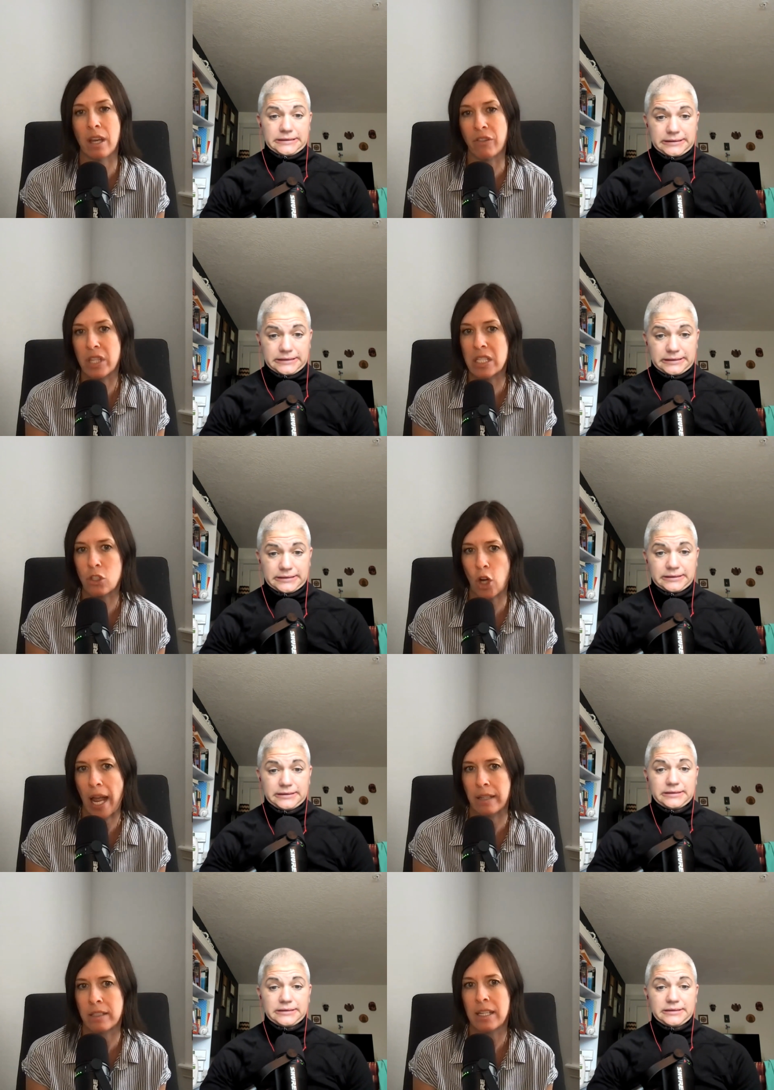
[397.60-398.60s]
Speaker 1: of this
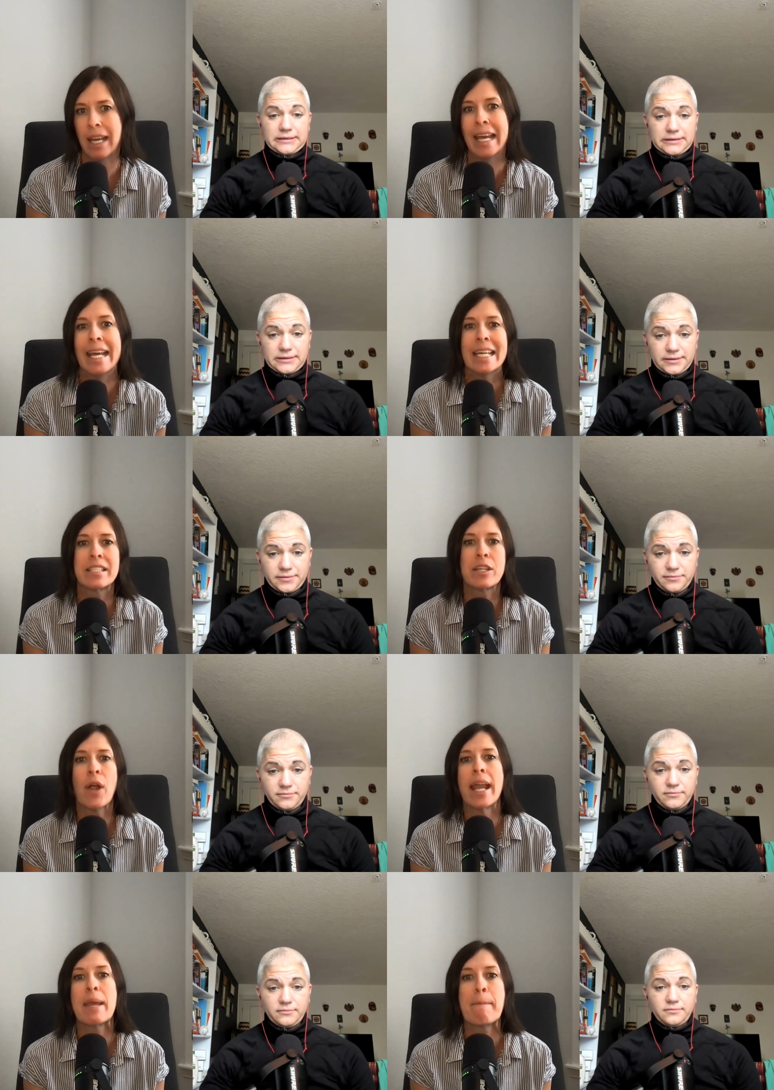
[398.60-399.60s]
trend? Is
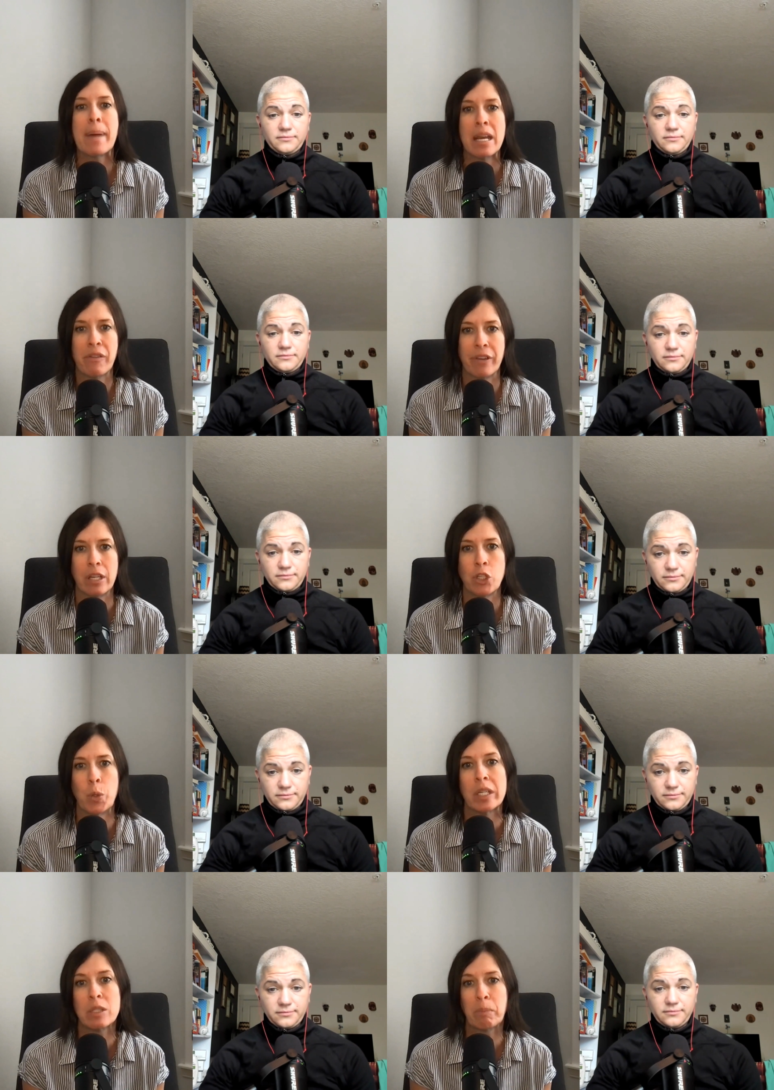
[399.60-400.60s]
there any benefit
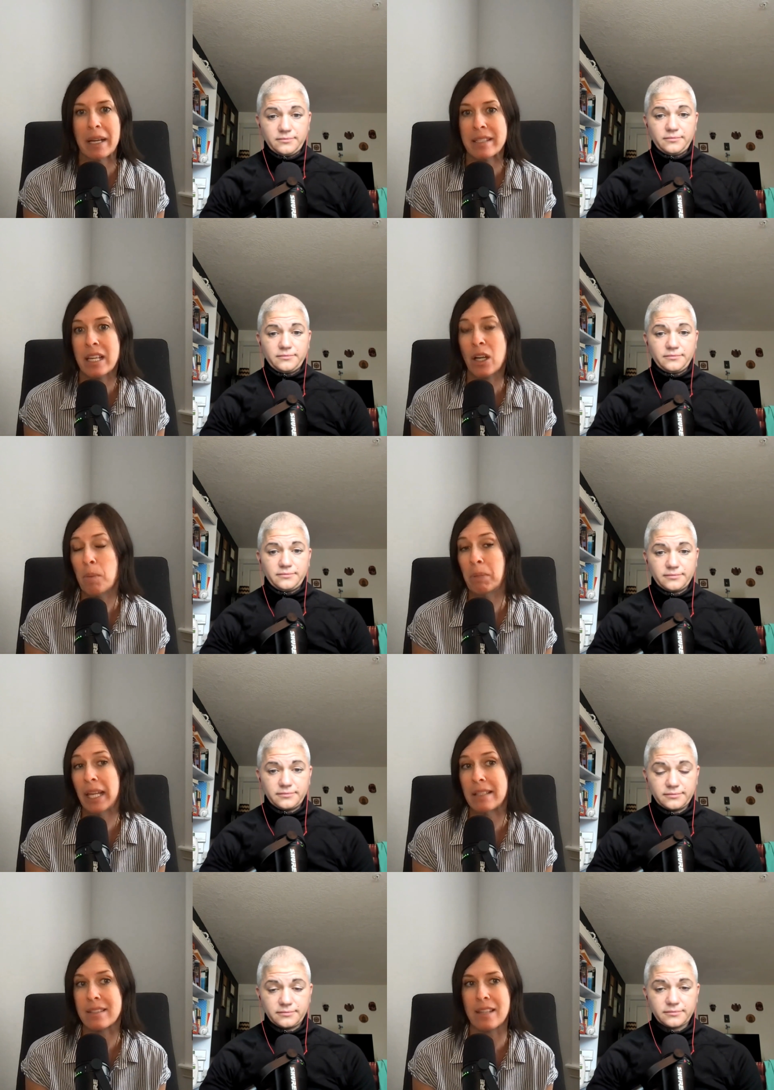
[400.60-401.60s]
to expressing
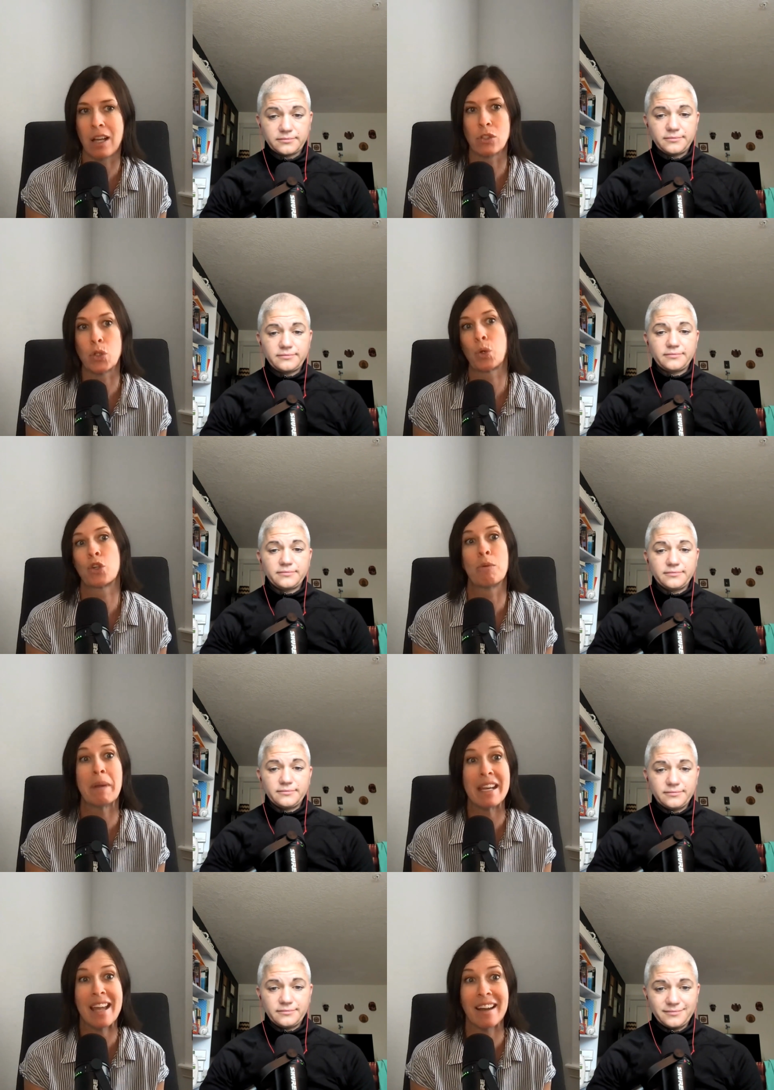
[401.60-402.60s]
complaints on social
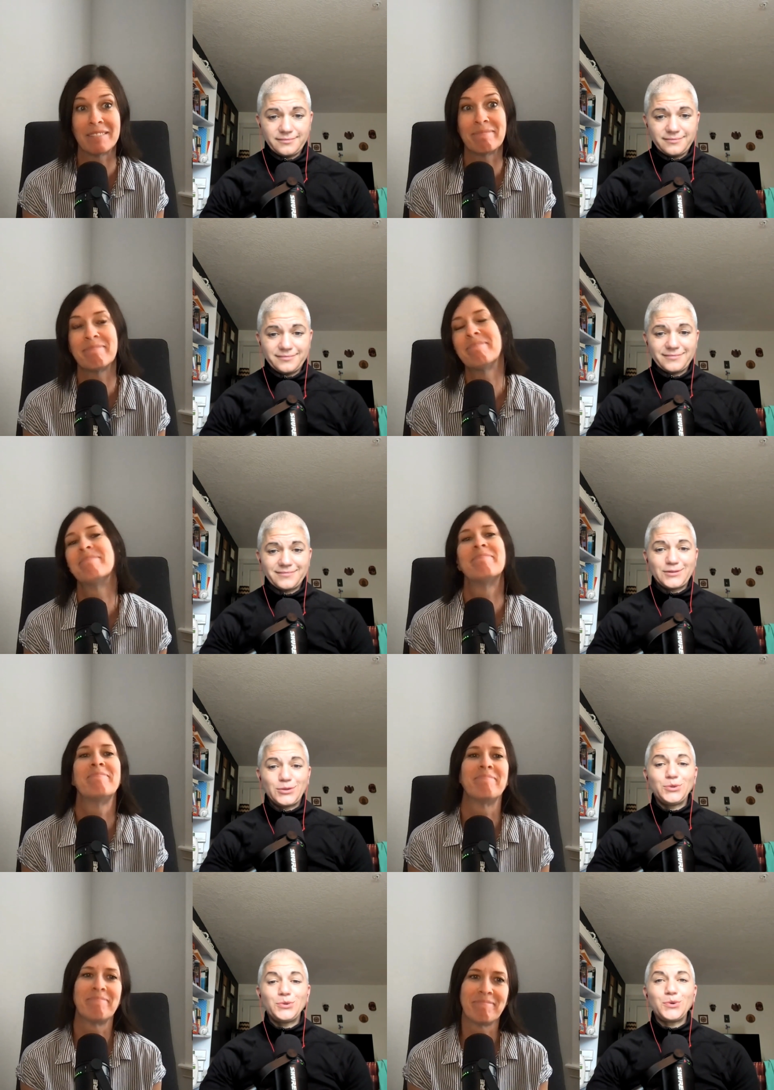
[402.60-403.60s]
media?
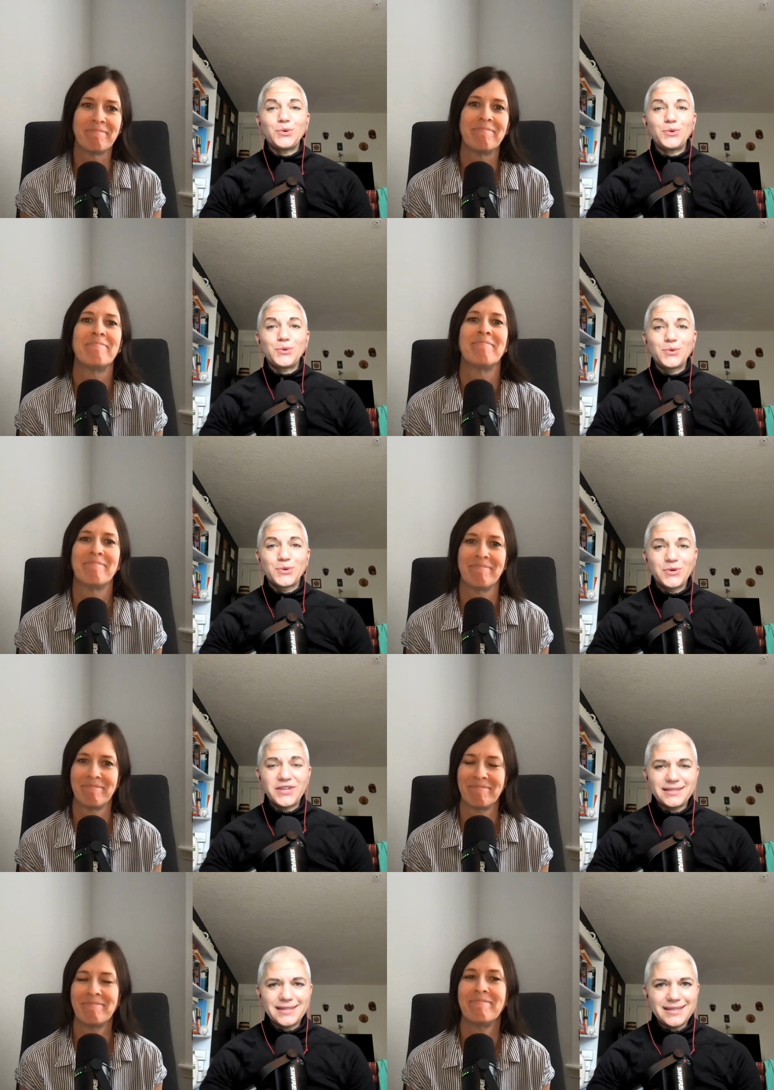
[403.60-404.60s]
Speaker 2: Ooh,
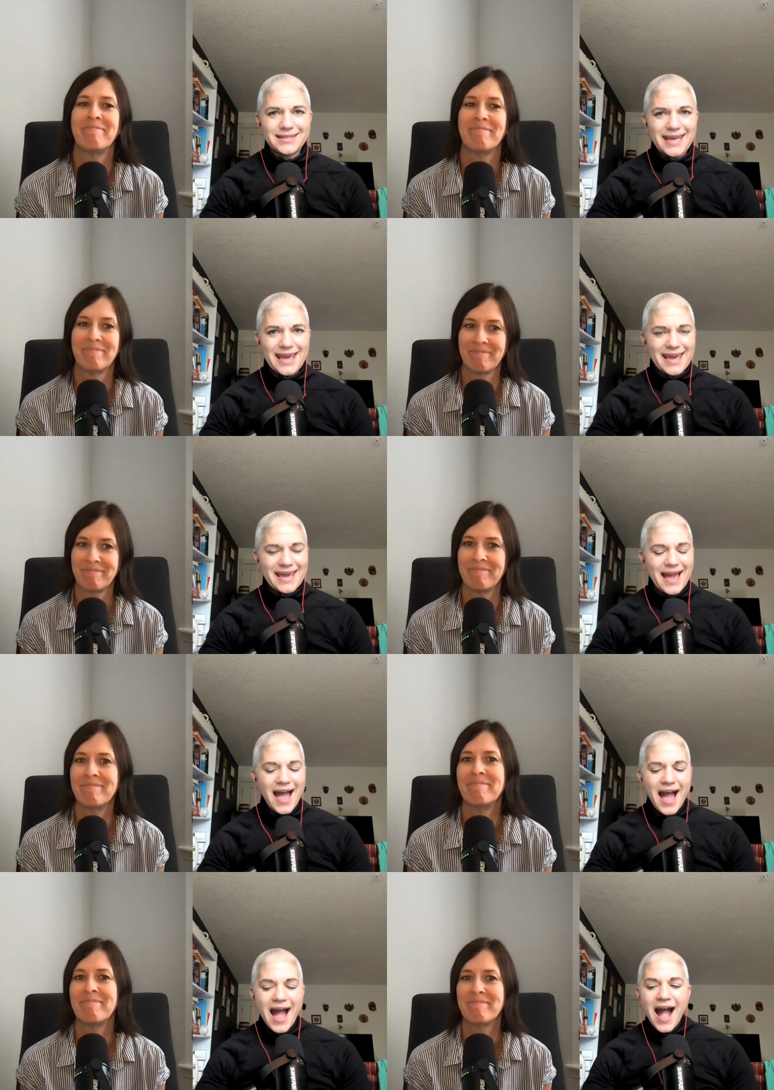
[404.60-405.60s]
this is a
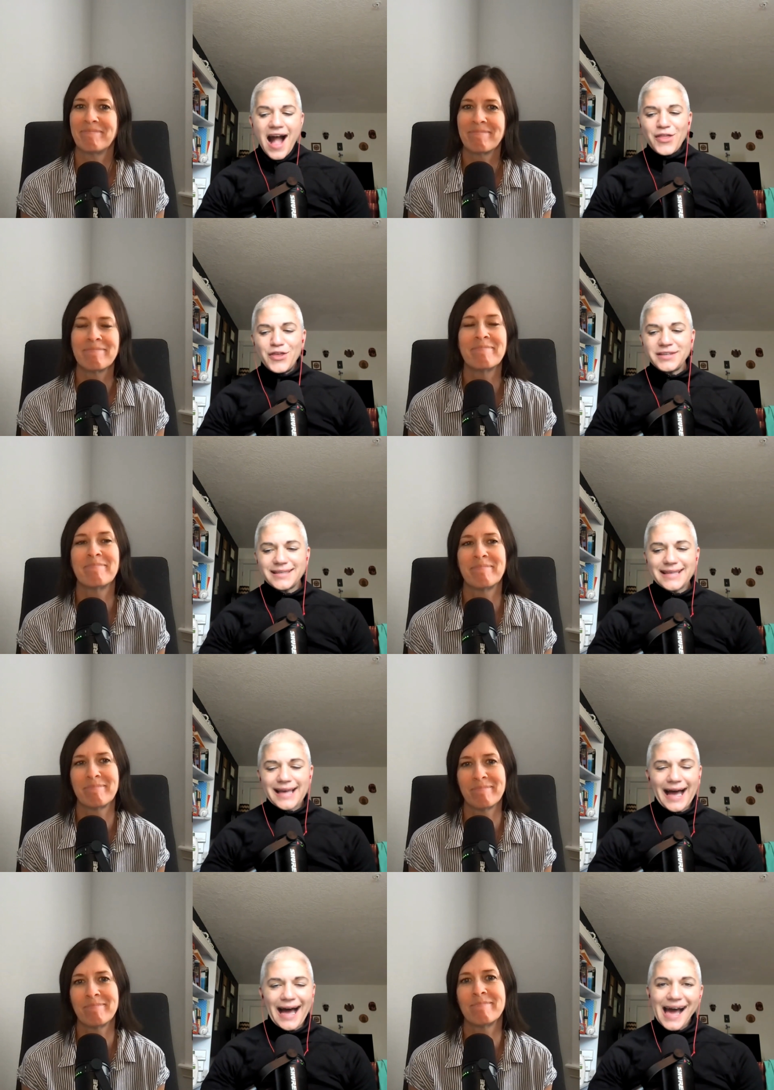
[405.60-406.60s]
this is a
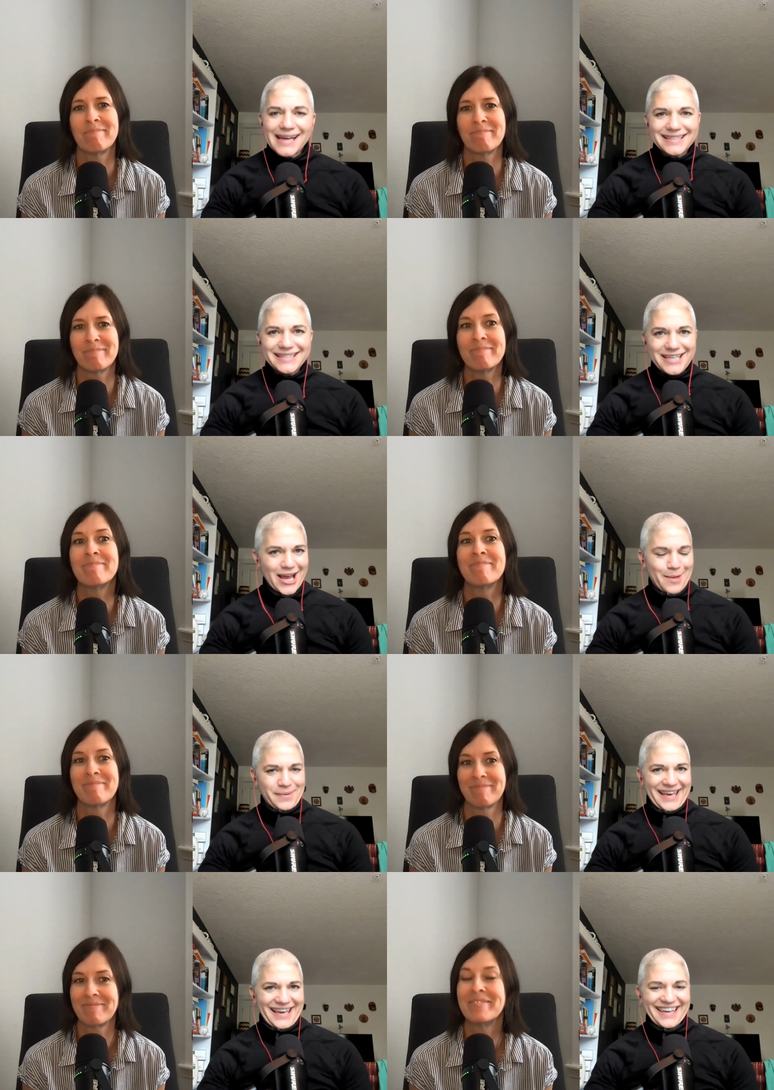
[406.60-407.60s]
hot
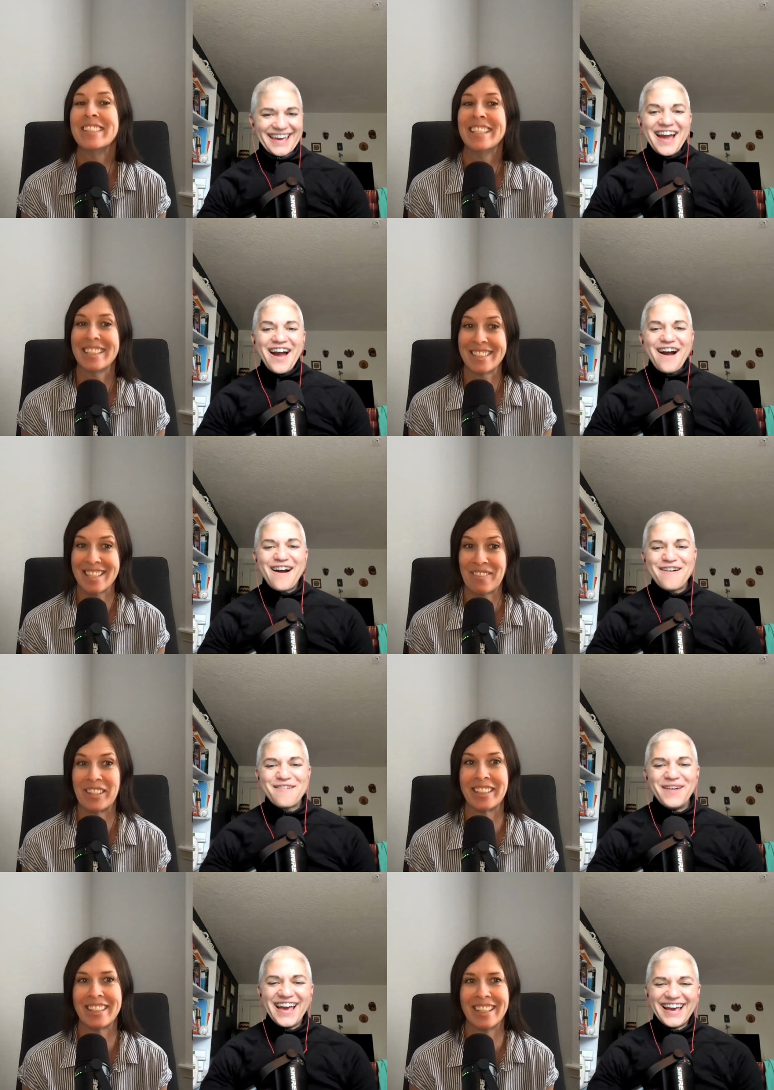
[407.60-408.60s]
topic.
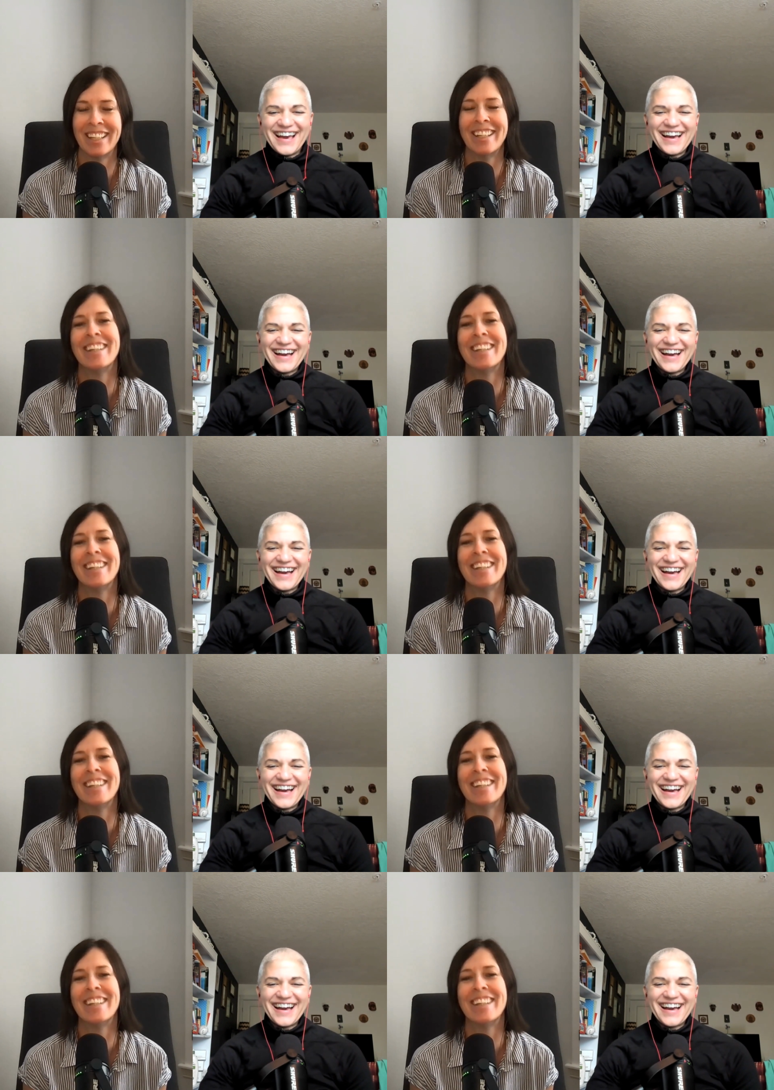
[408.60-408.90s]
Um, definitely.